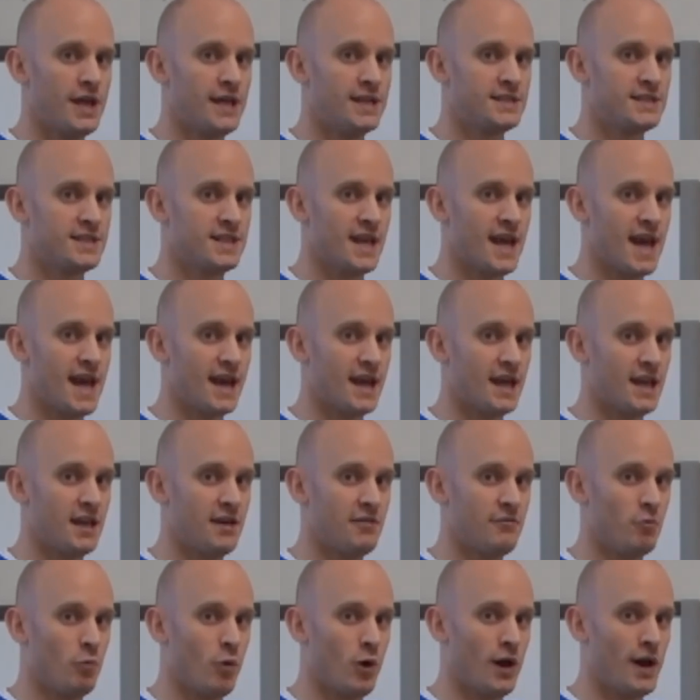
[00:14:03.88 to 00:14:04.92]
is
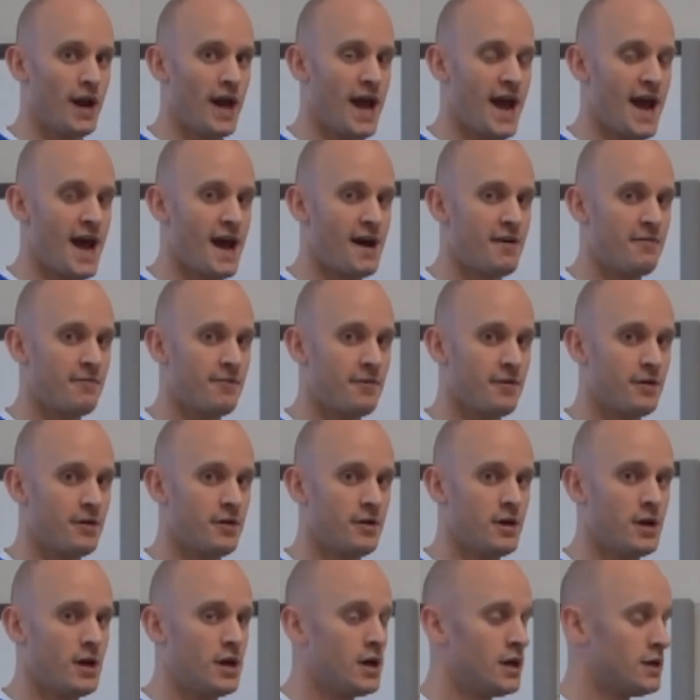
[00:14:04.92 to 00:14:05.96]
negative 1/2.
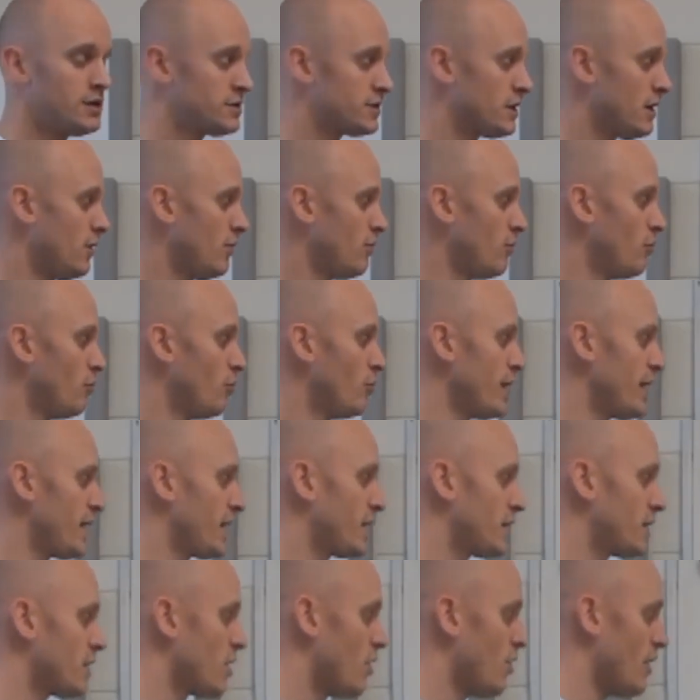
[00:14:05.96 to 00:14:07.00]
So we
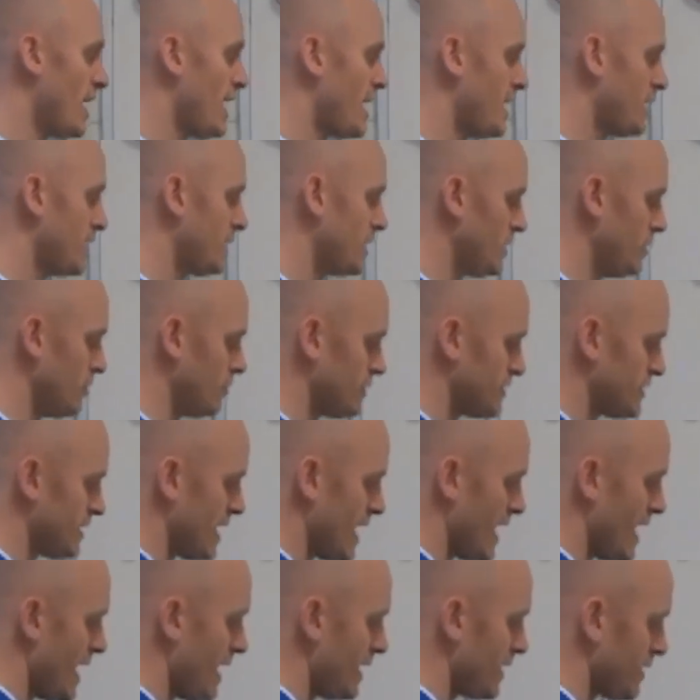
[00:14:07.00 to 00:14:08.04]
could go ahead and use
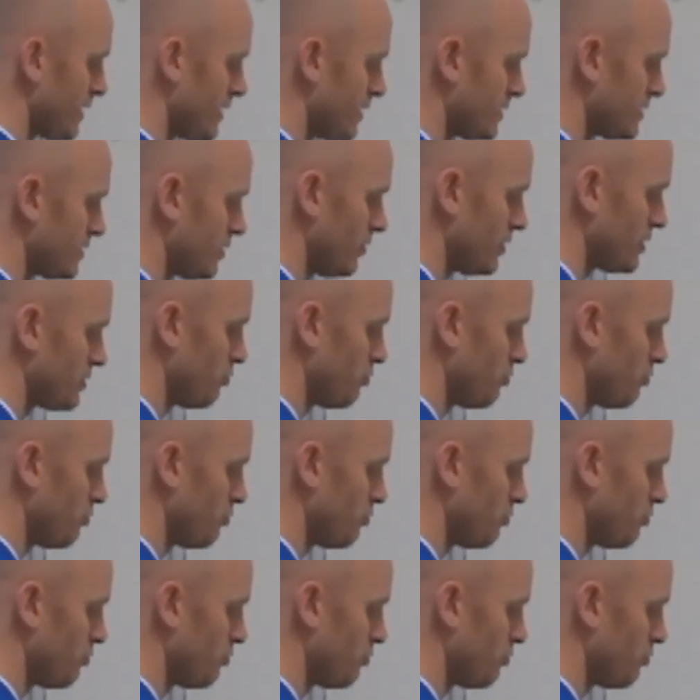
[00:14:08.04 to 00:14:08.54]
that. So